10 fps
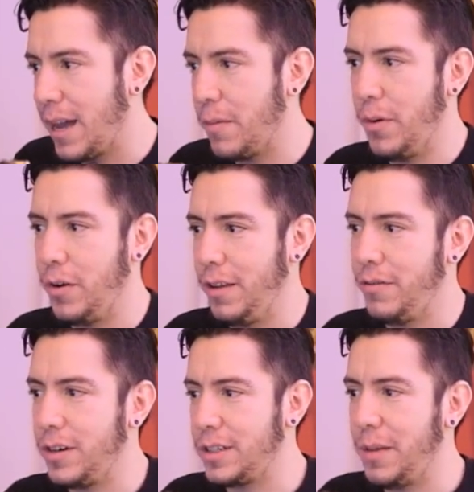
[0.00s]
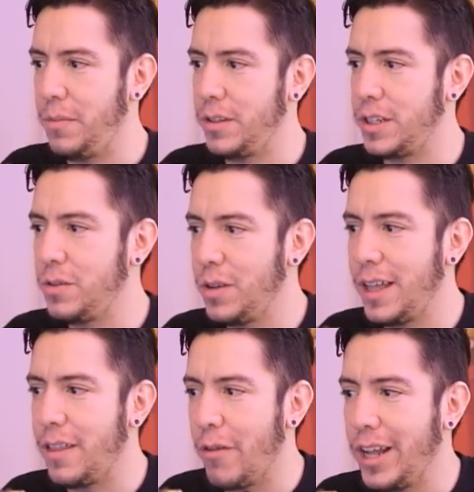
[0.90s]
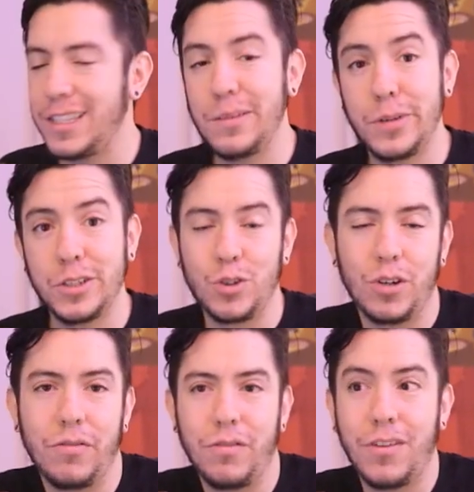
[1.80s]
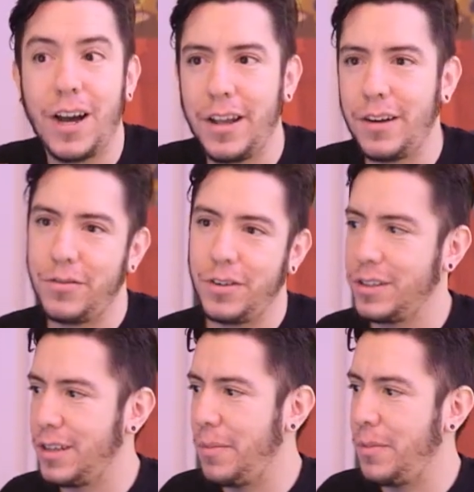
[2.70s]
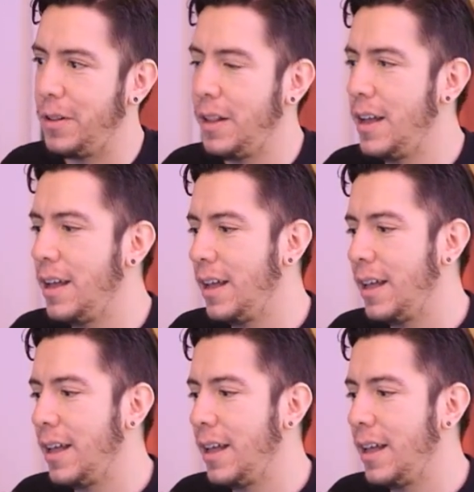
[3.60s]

black body, for example, just to get the right temperature of the fire, for example.